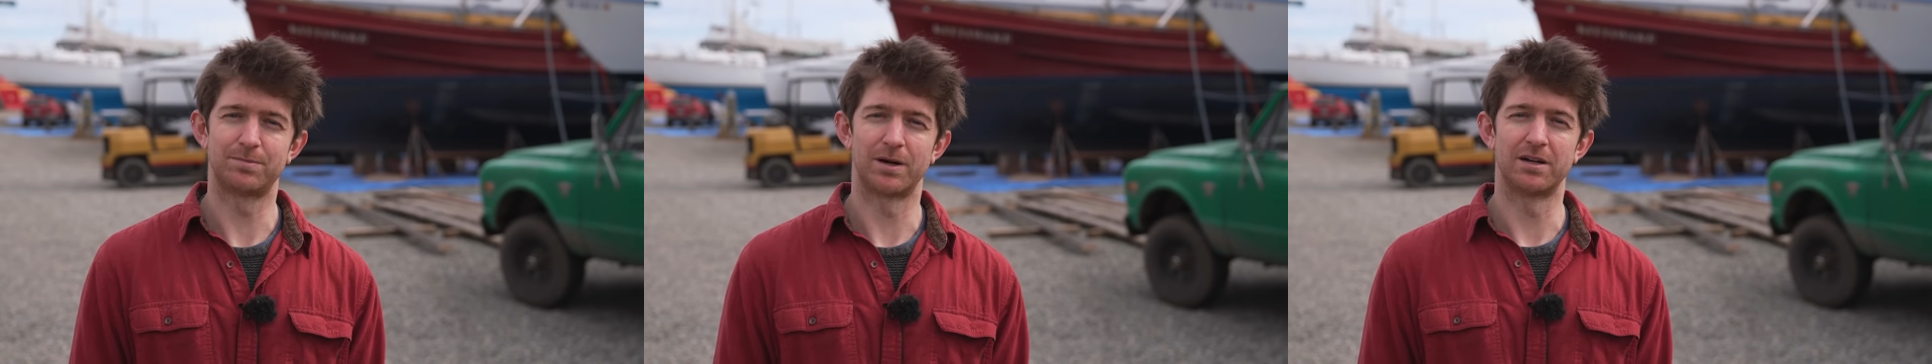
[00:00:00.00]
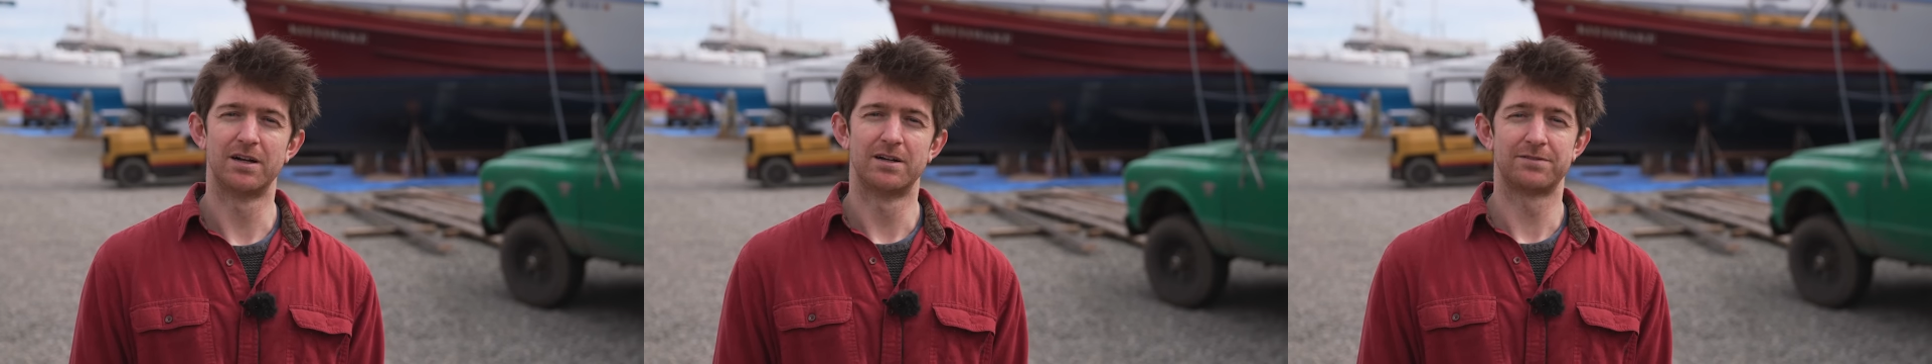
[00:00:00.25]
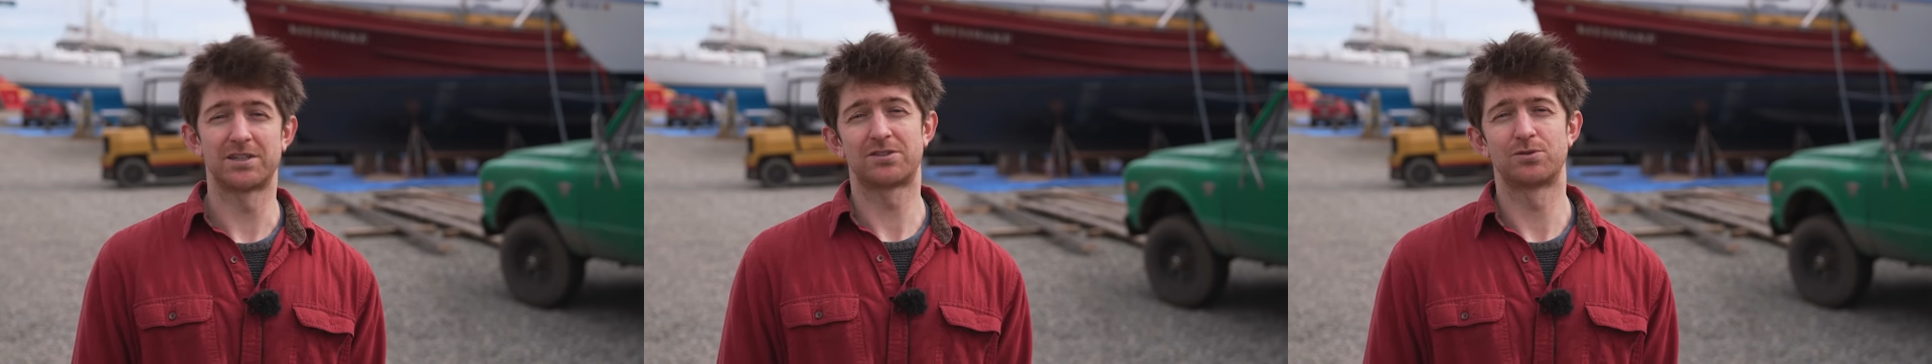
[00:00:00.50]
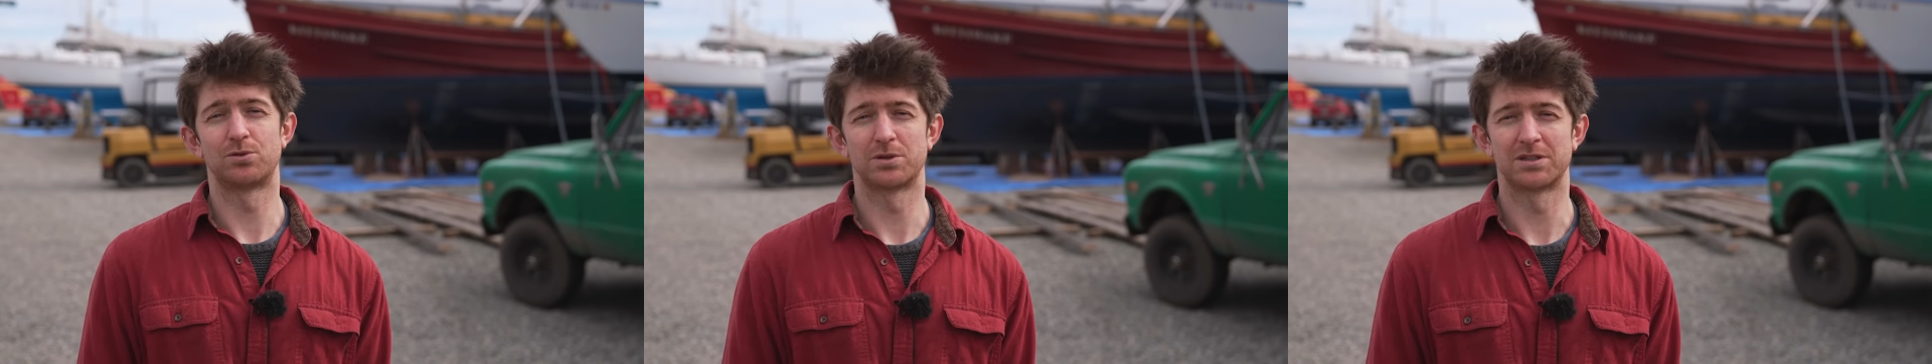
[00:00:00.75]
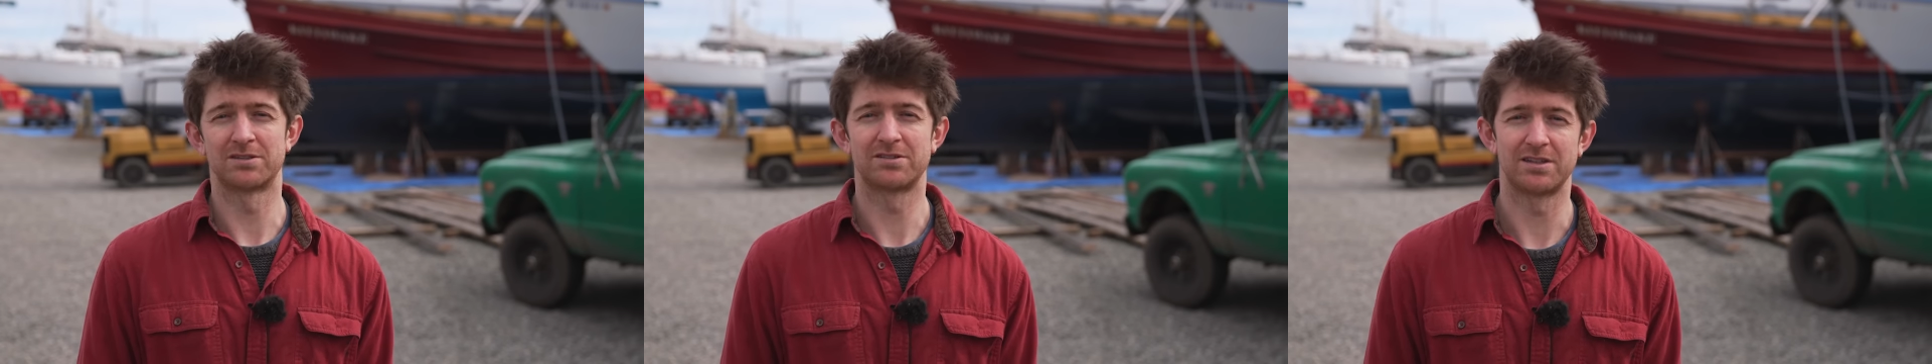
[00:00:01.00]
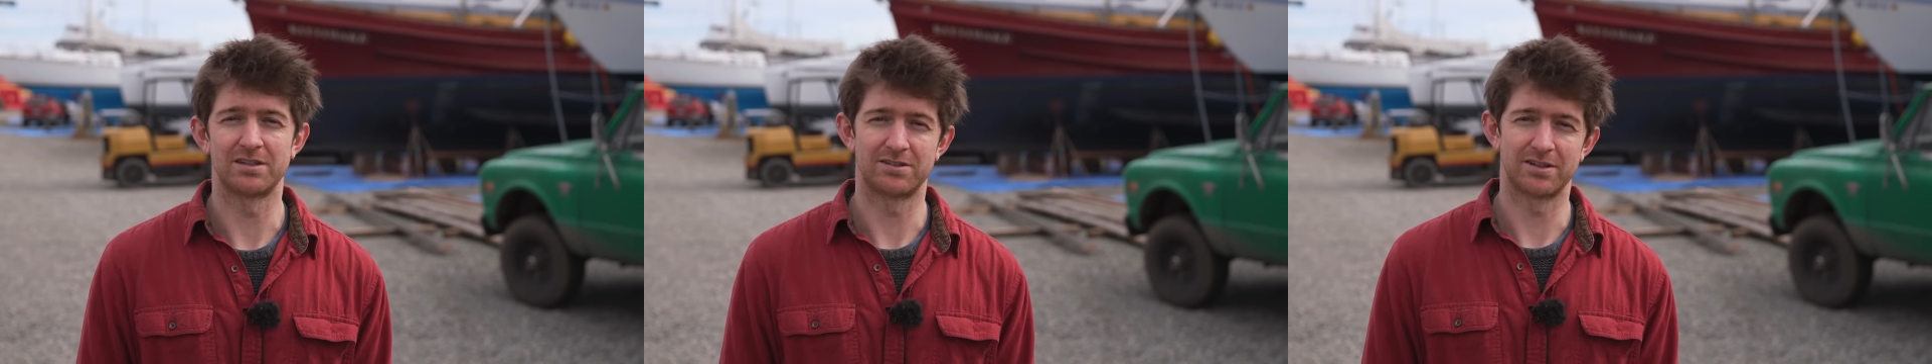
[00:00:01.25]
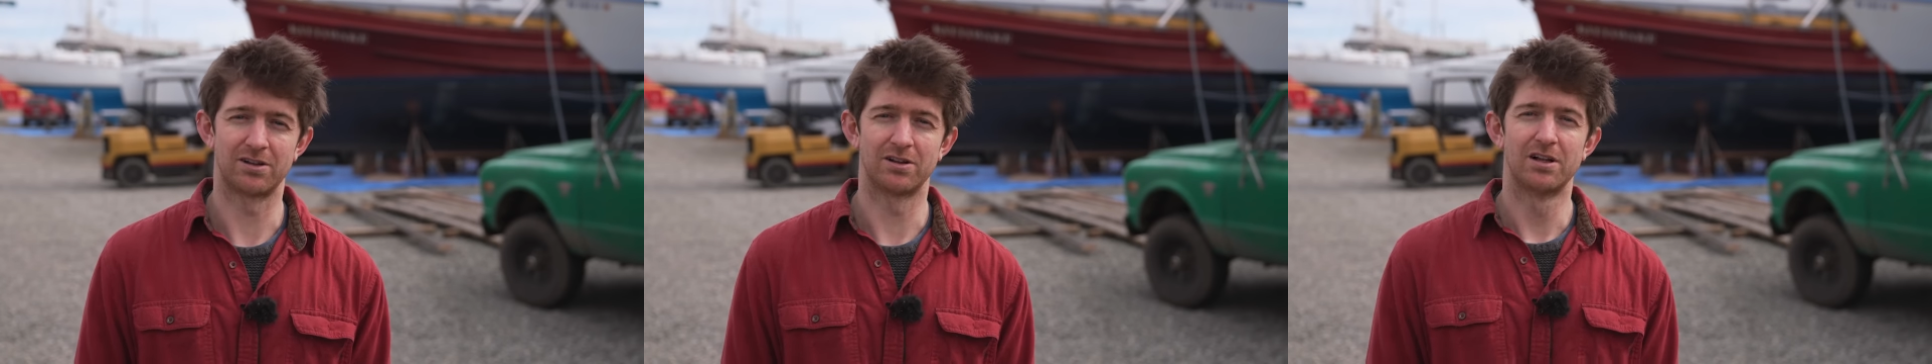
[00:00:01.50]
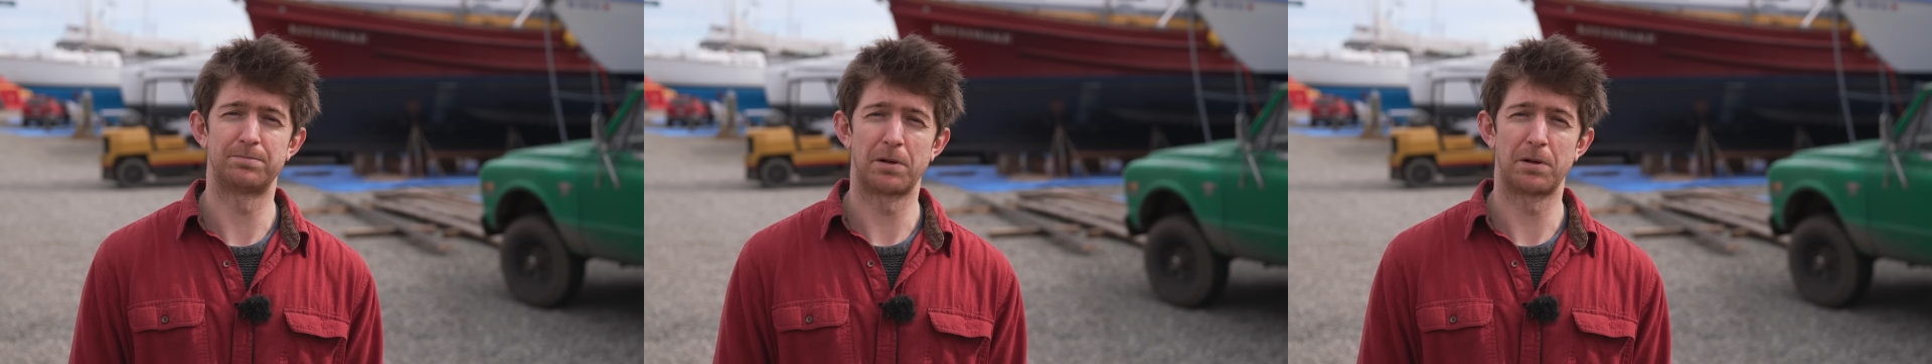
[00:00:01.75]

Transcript: but first of all we're going to see Zeal